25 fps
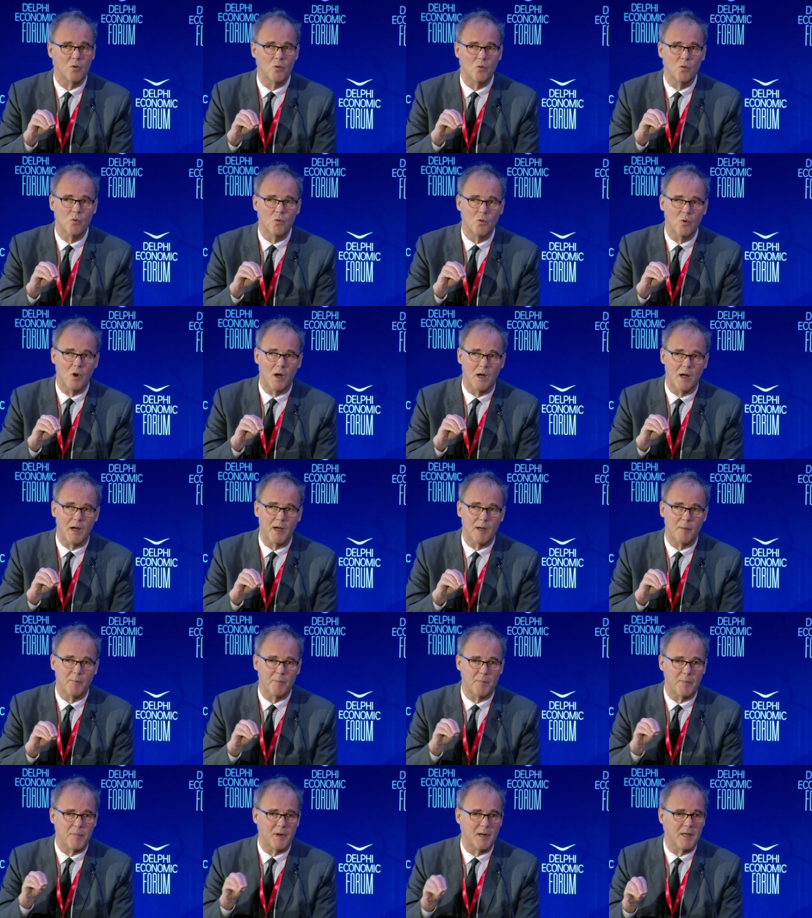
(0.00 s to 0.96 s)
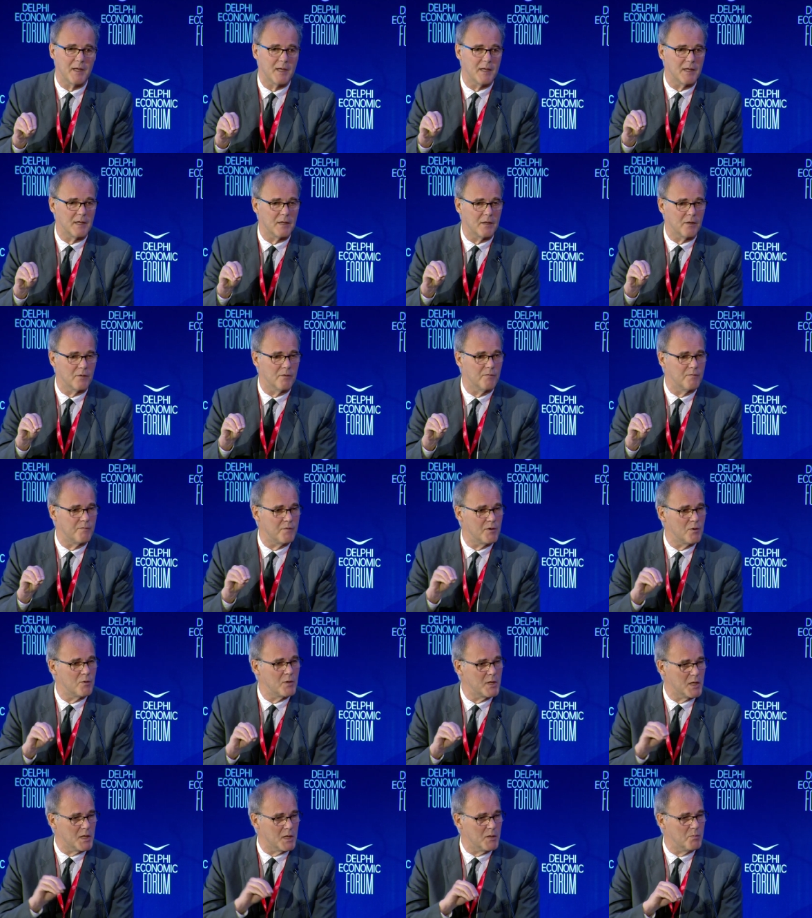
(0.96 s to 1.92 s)
who are playing a
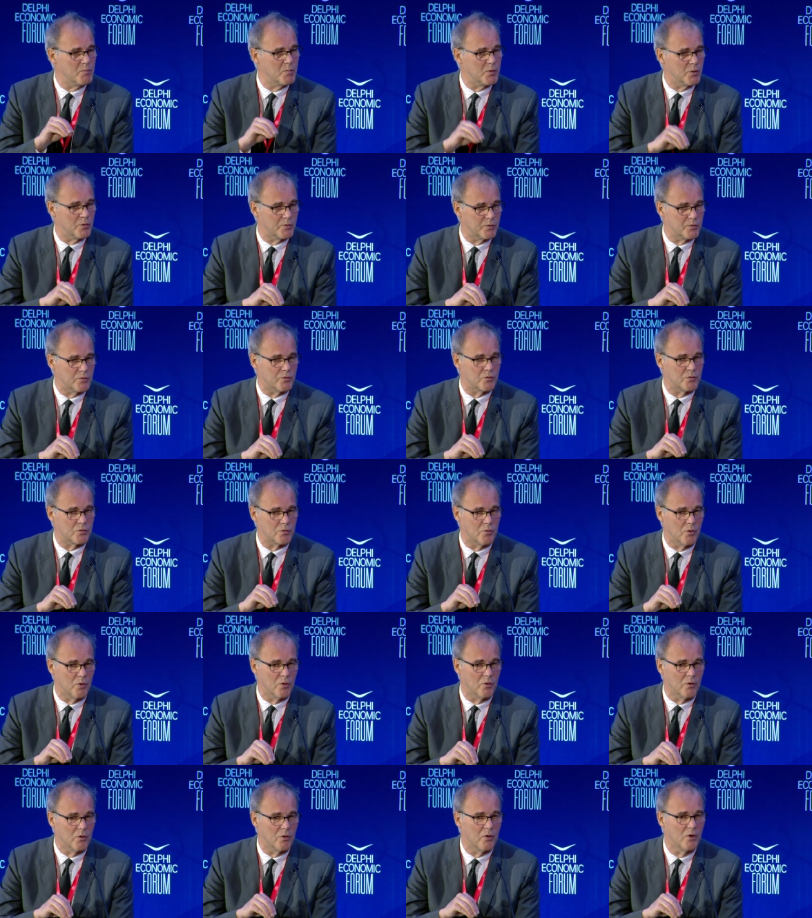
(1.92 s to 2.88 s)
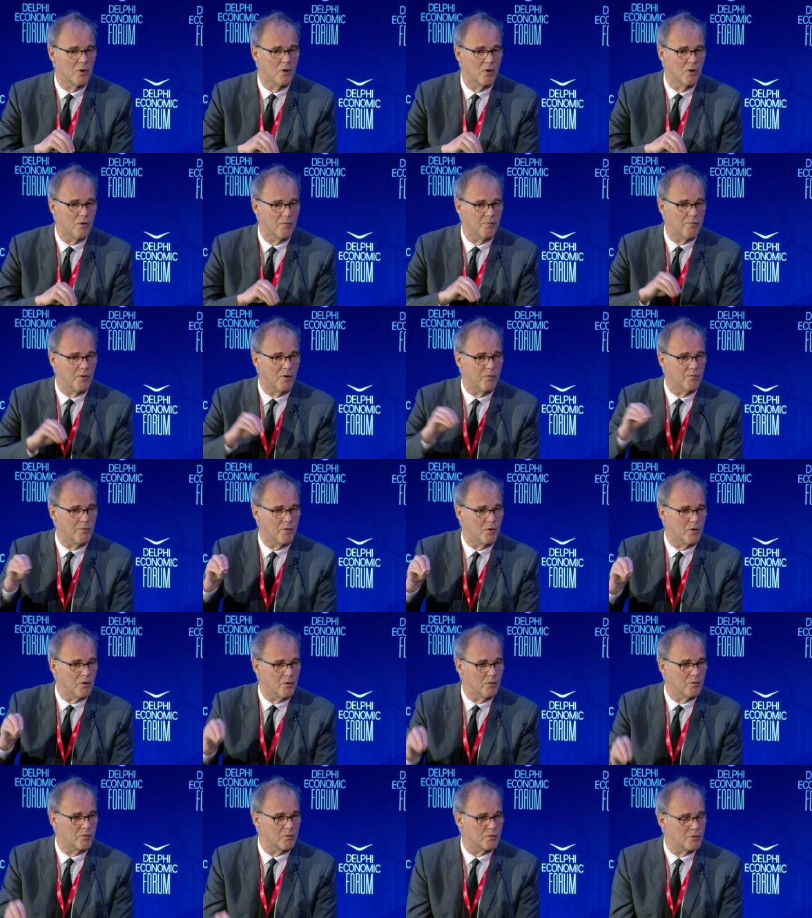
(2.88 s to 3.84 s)
very important role for the
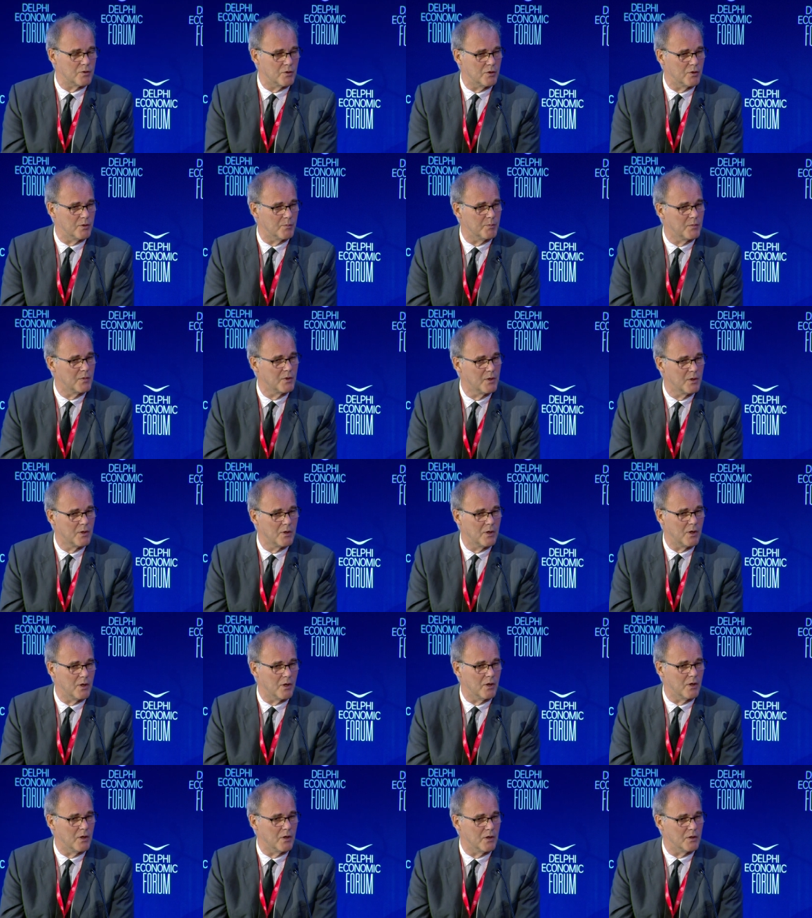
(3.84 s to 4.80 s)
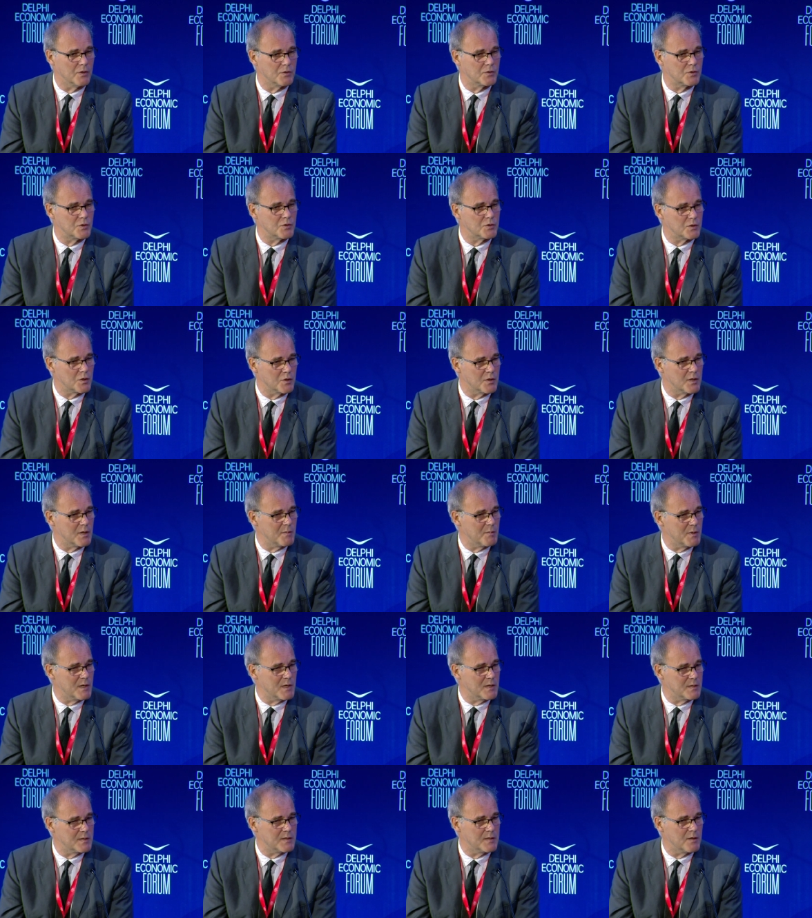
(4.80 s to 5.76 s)
long-term uh,
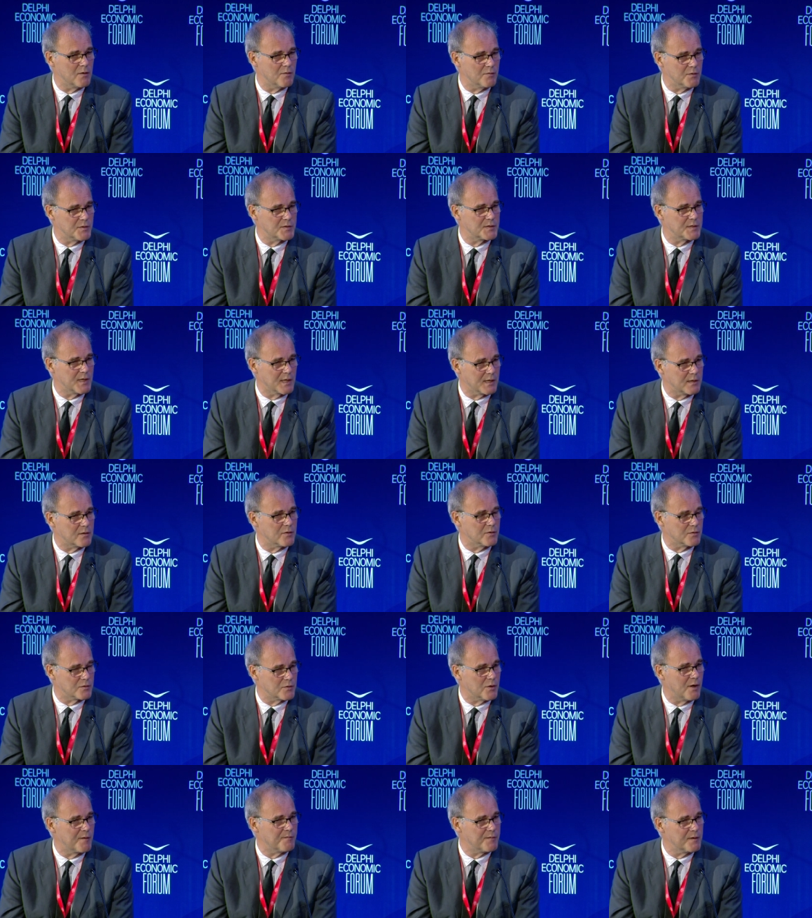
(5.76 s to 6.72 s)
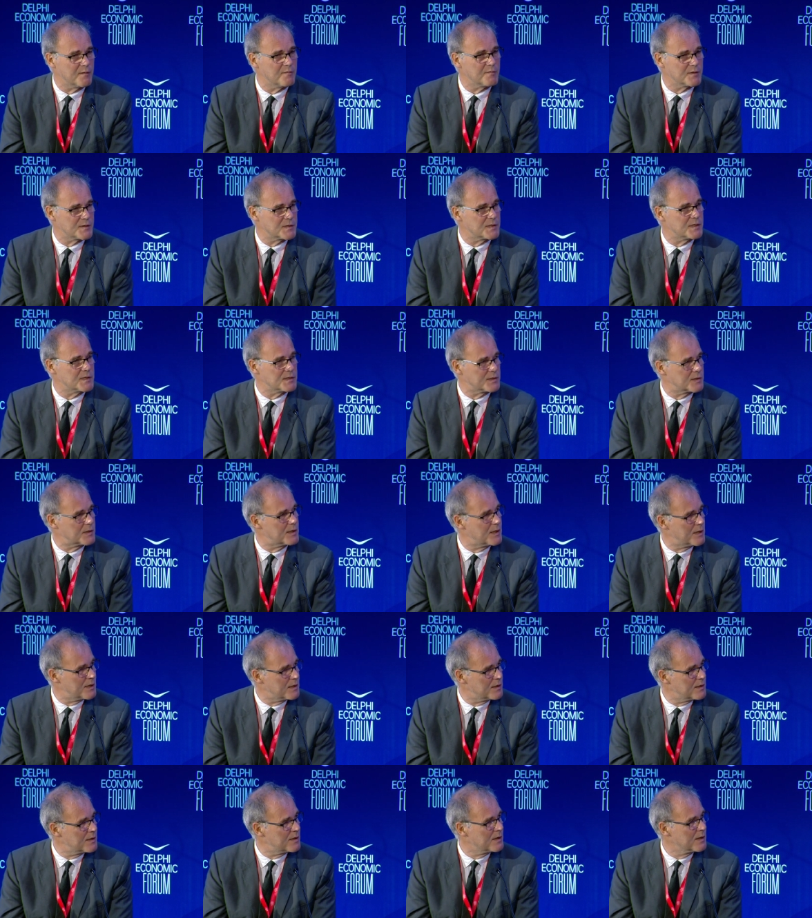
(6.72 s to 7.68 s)
sustainability of the sector. So I think this is
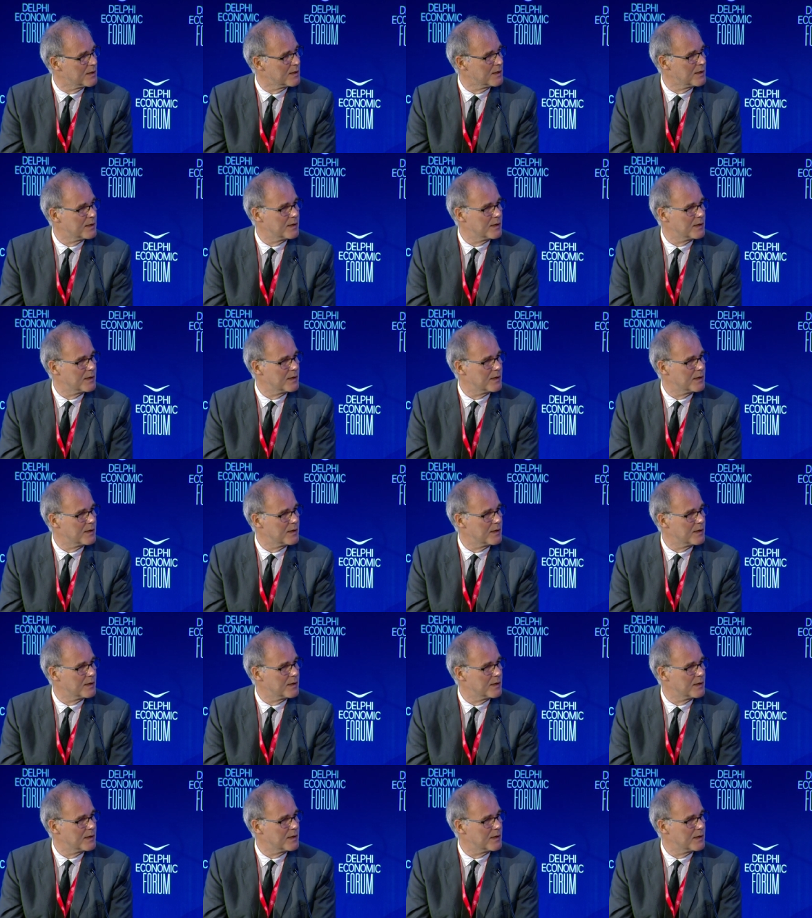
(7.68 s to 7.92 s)
key.